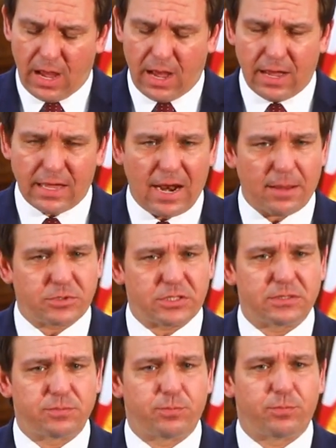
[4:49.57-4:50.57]
uh, and I'm
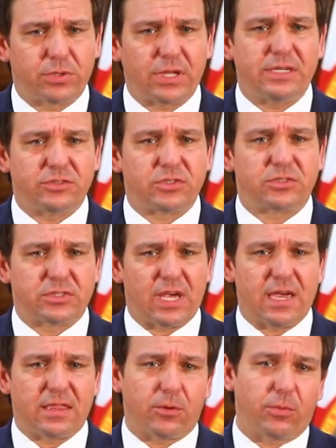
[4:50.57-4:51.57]
just pleased to
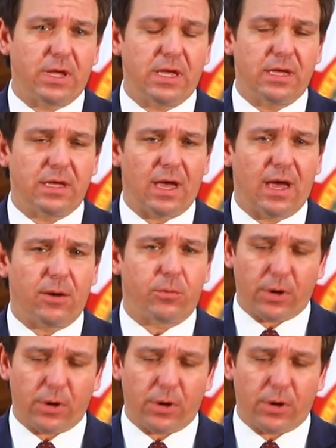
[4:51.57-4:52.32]
say that we uh,